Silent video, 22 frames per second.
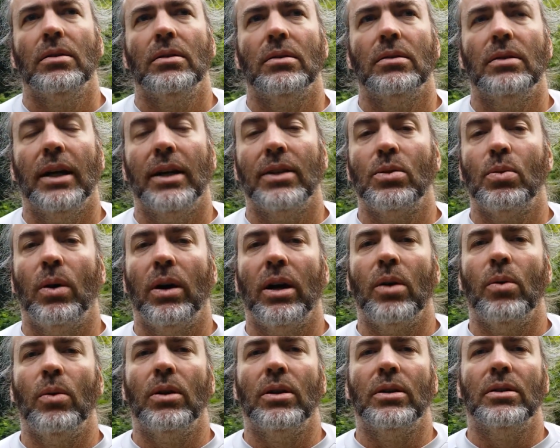That's why I
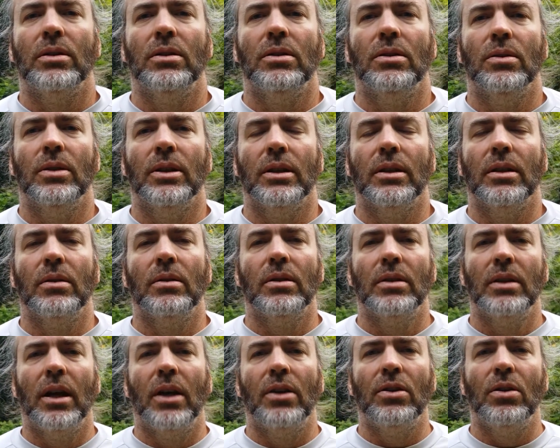wanted to do it.
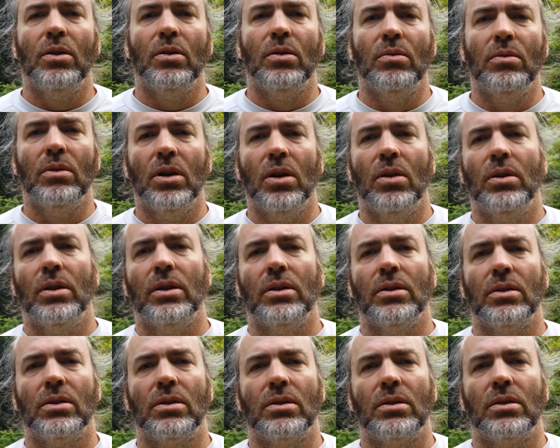Now, you
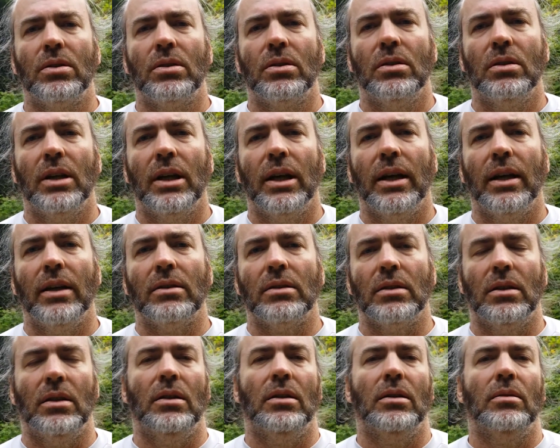noticed that
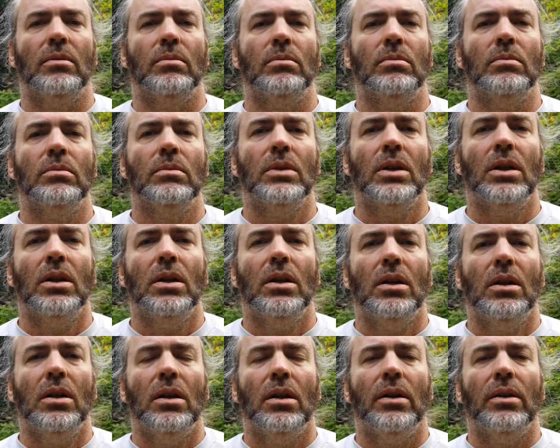
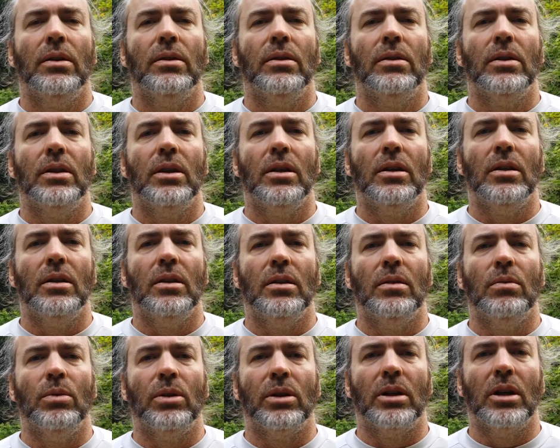the
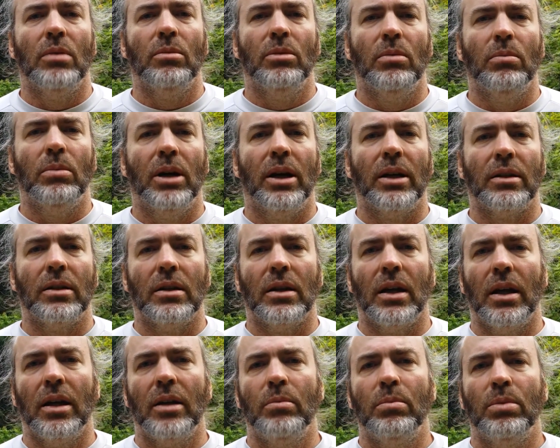recumbent bike that
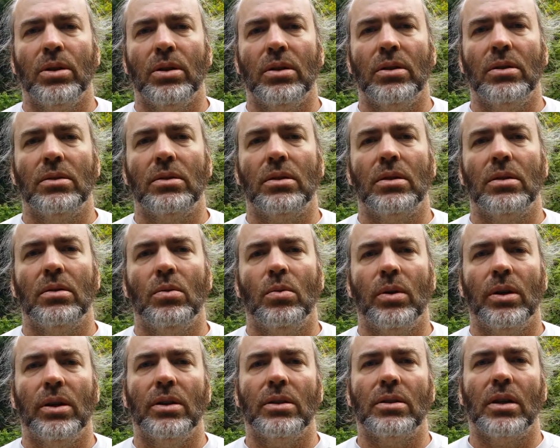I built
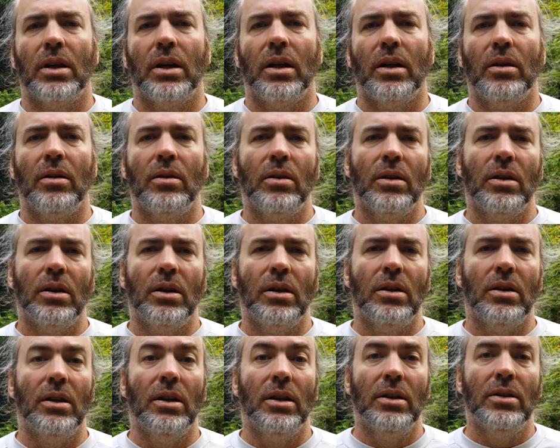
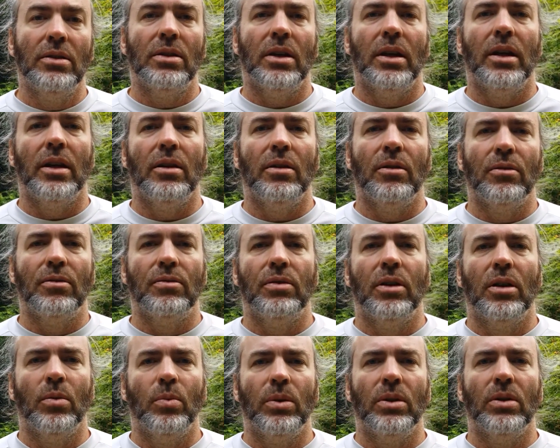is a
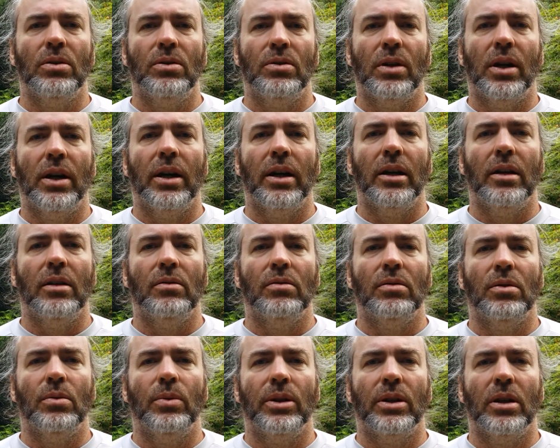front-wheel drive
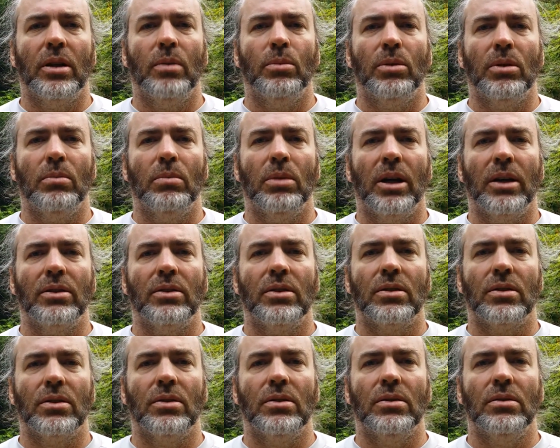recumbent
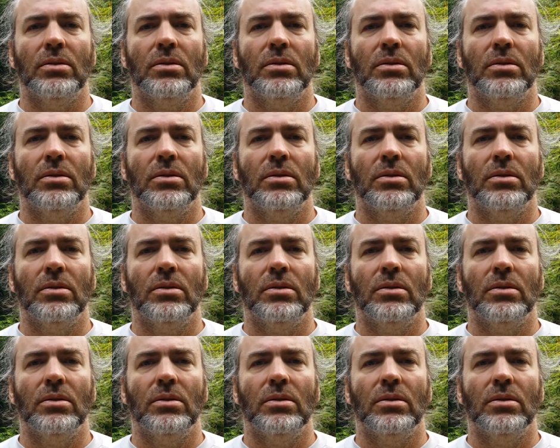bicycle,